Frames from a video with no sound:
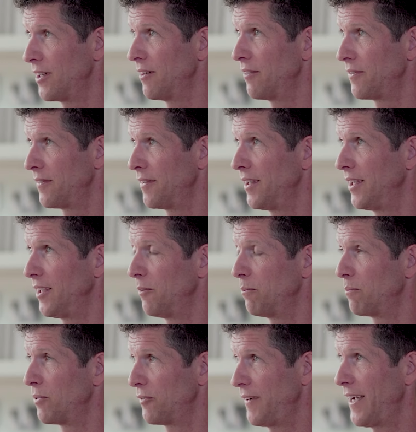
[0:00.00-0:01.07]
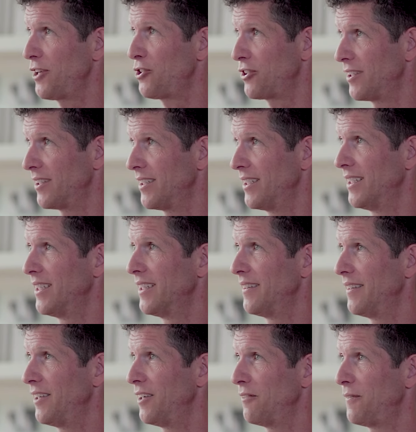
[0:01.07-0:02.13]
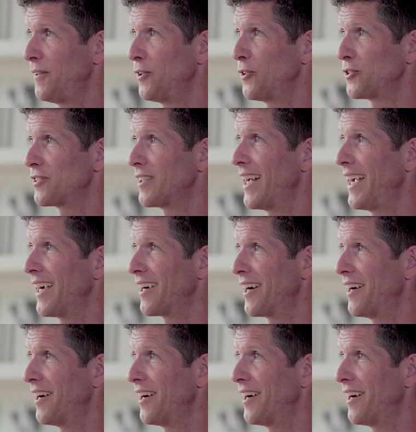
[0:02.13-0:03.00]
of the profession that it feels like